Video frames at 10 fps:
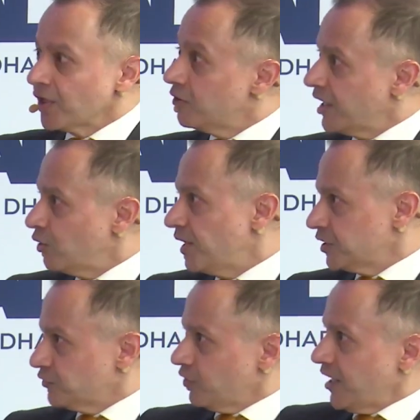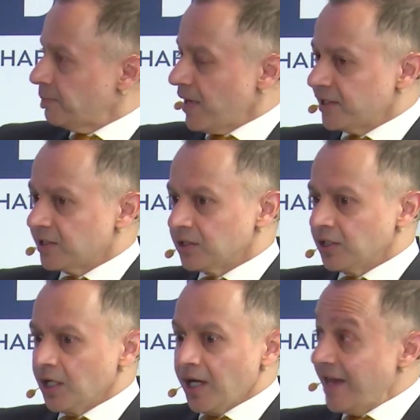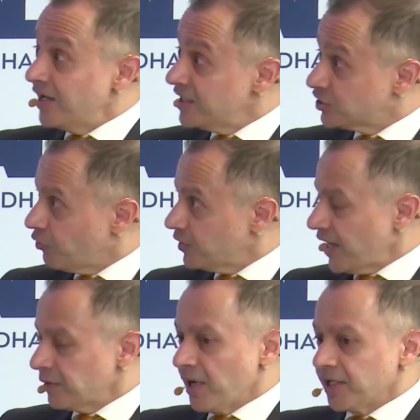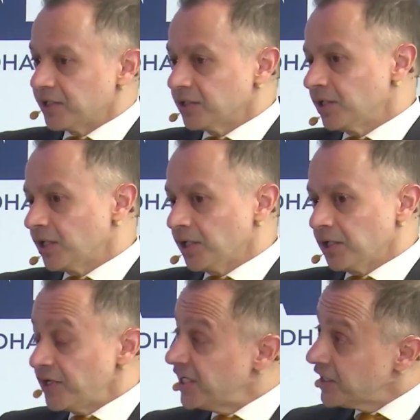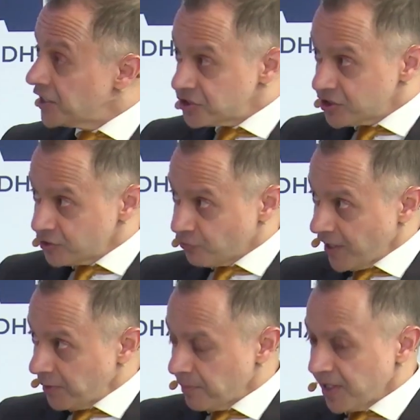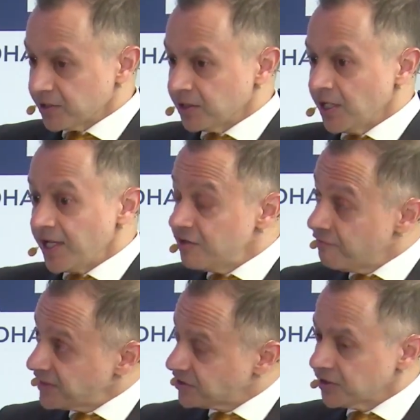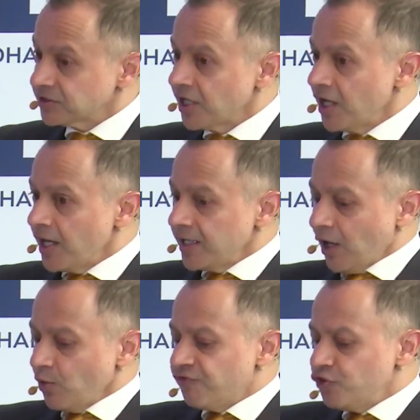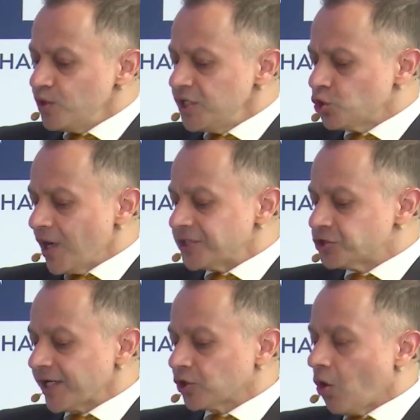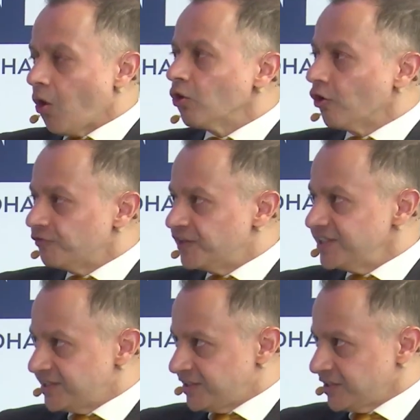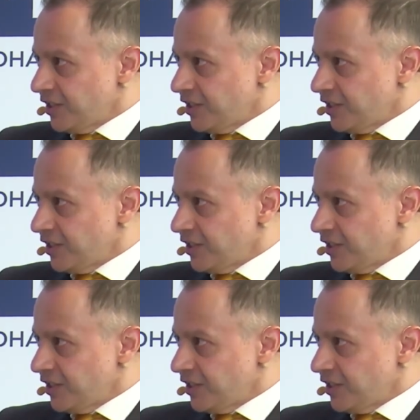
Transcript: regulators for that matter, analysts for that matter, rating agencies for that matter, investors. Now, if you need to attract all of these